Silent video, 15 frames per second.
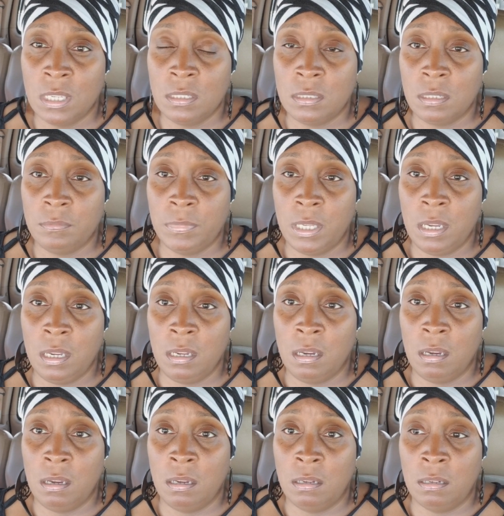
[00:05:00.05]
So I'm like,
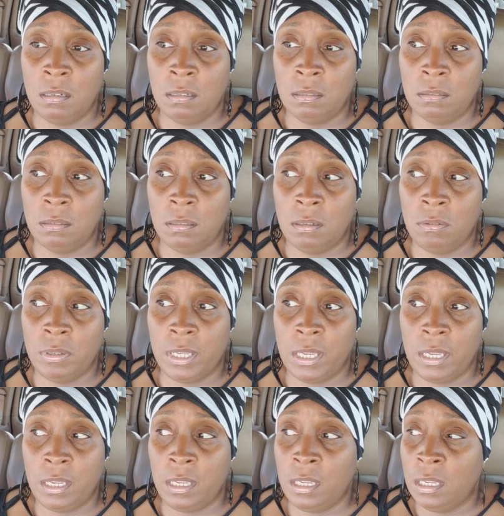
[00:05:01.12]
uh,
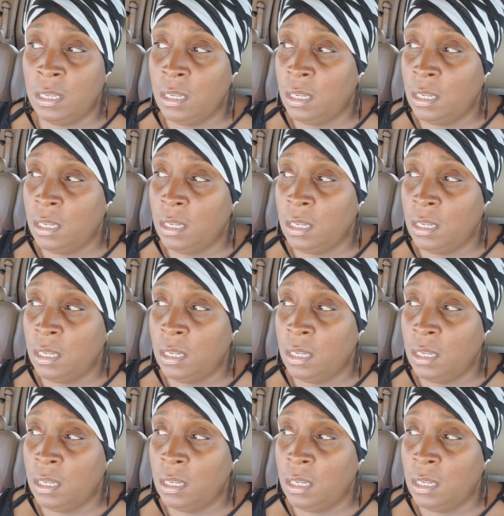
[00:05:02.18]
okay.